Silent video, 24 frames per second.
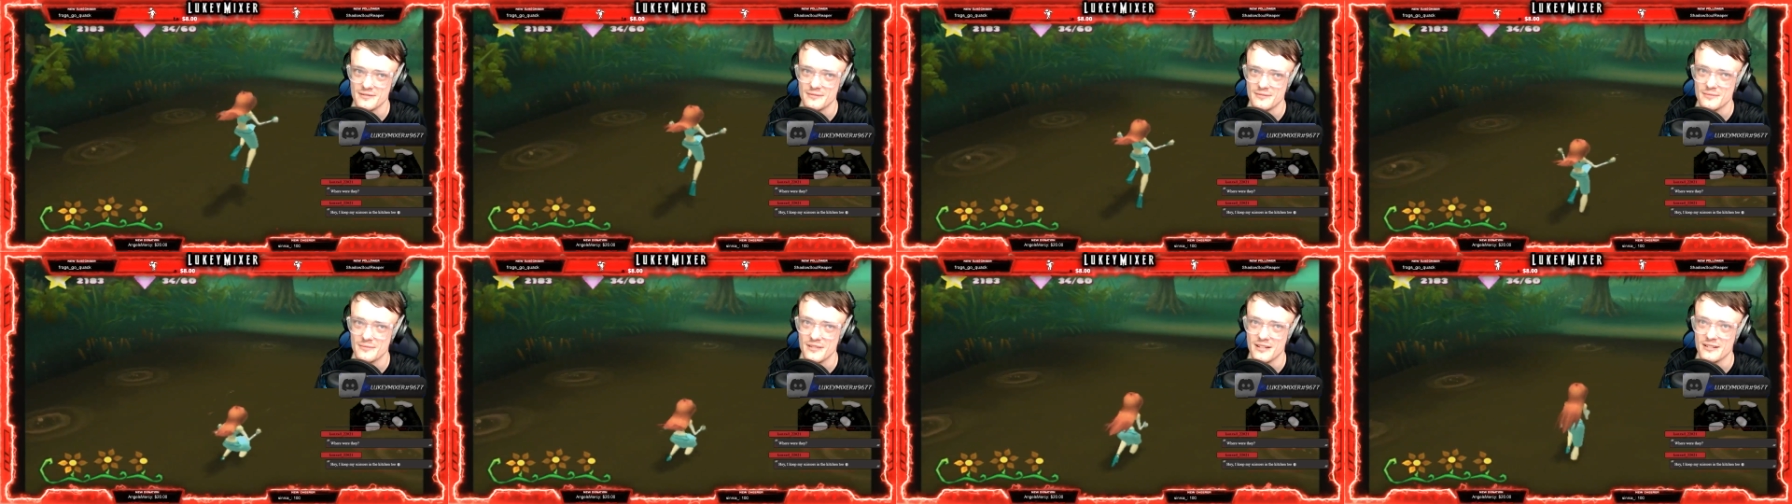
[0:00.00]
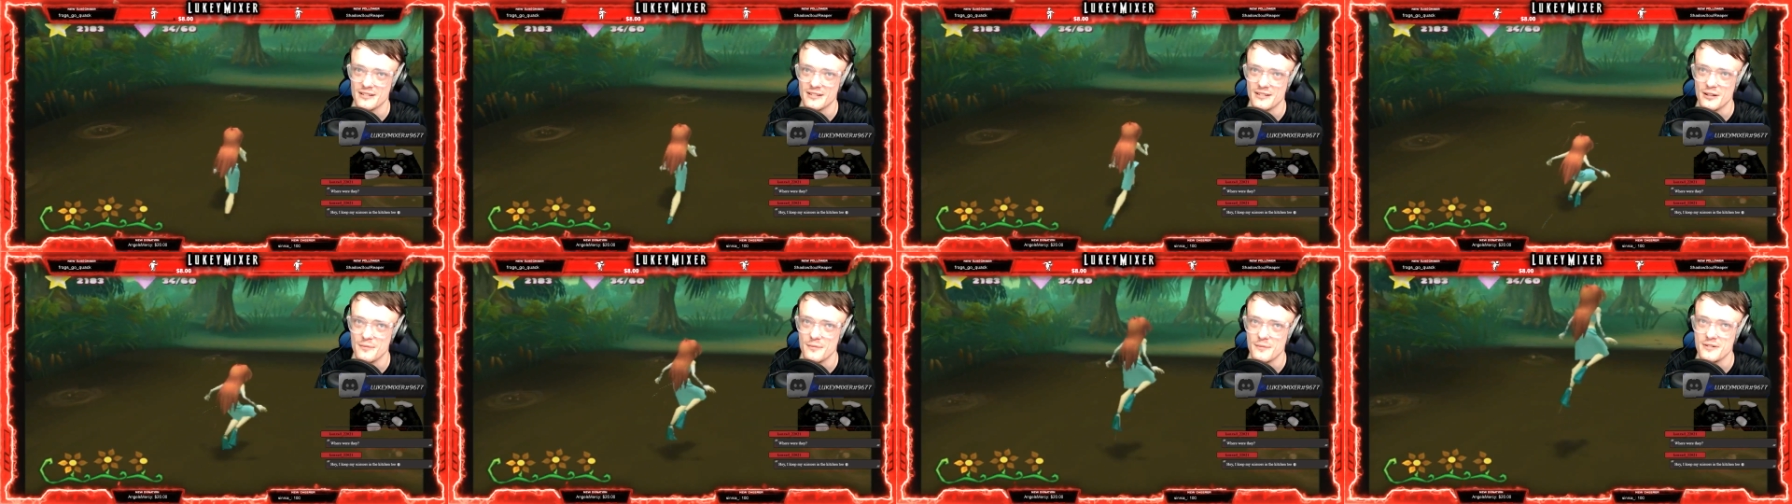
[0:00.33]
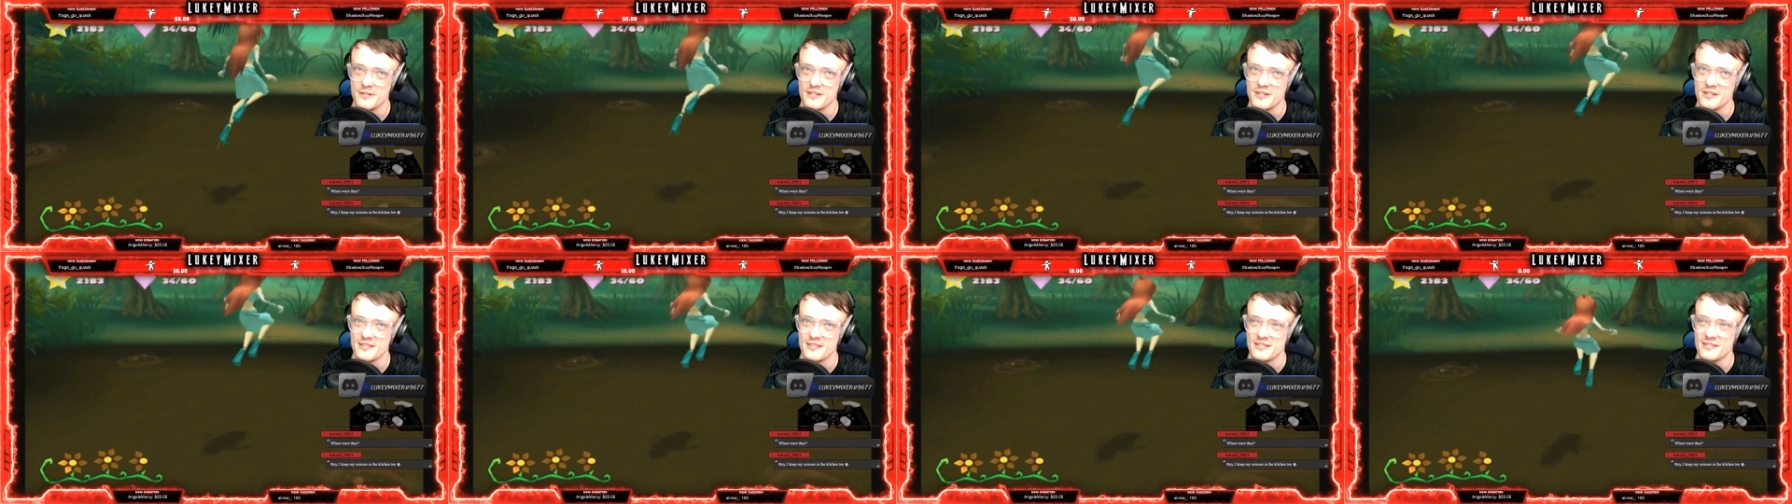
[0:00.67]
um, opening
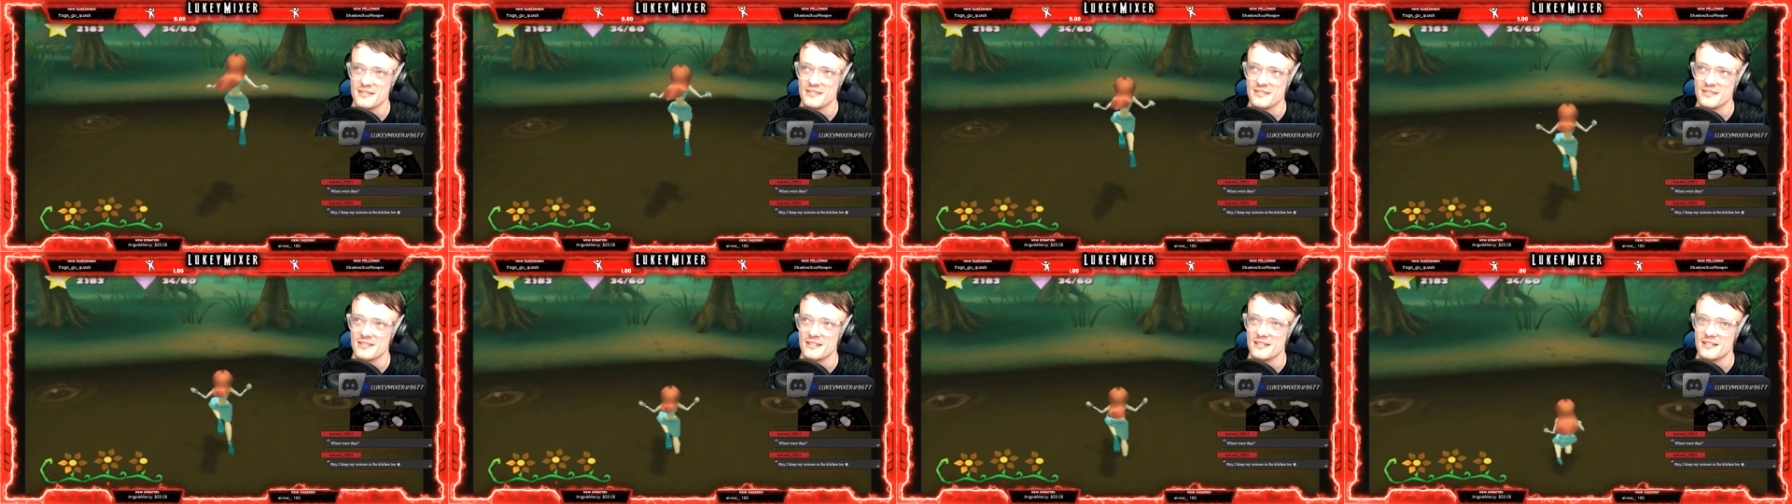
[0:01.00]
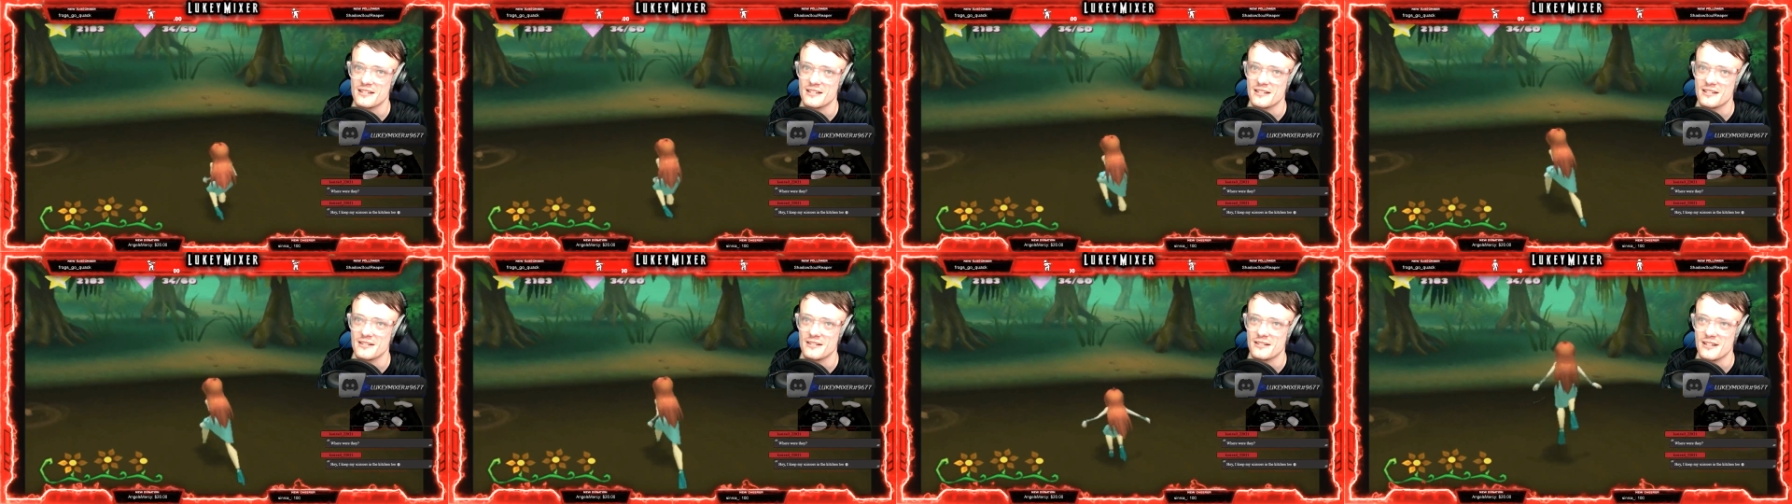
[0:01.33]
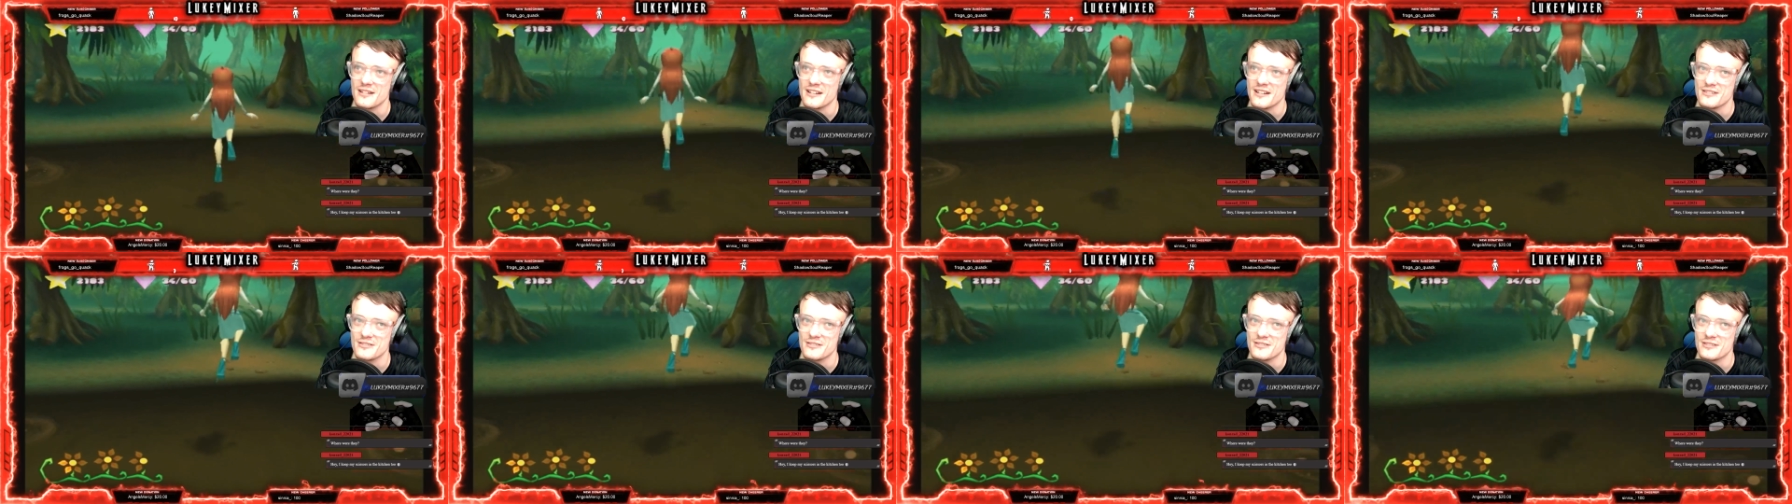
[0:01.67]
chest says earlier, I got
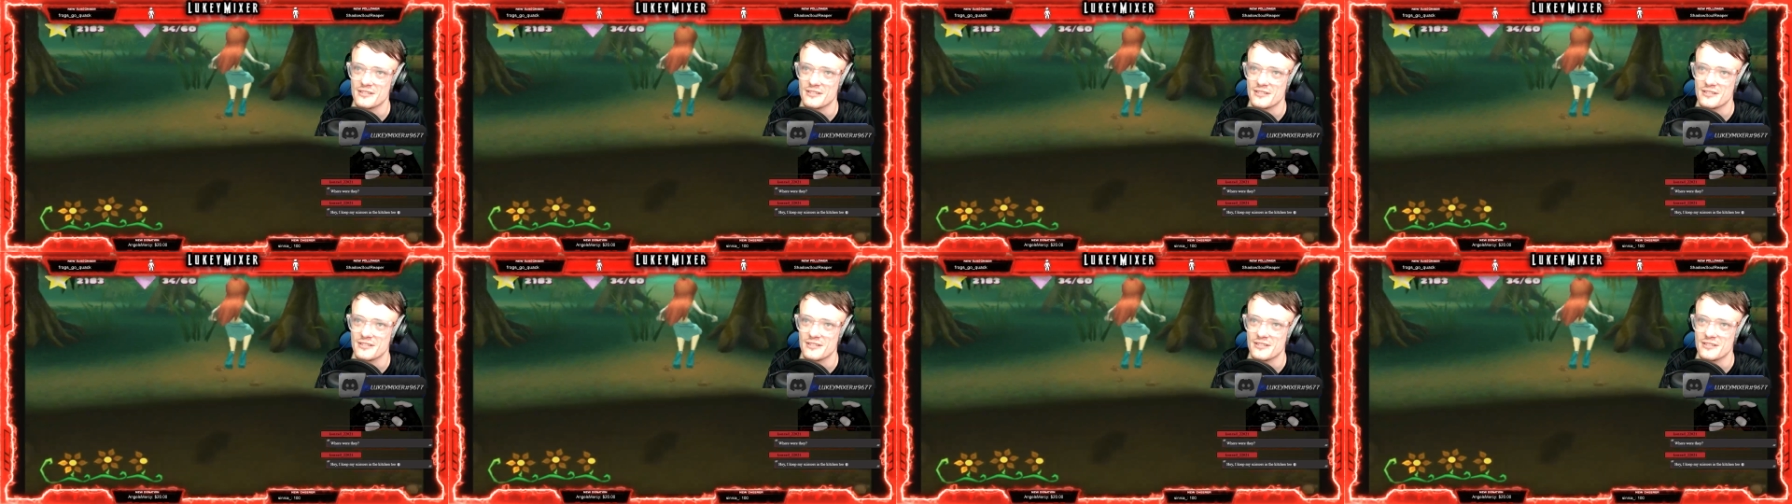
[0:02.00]
extra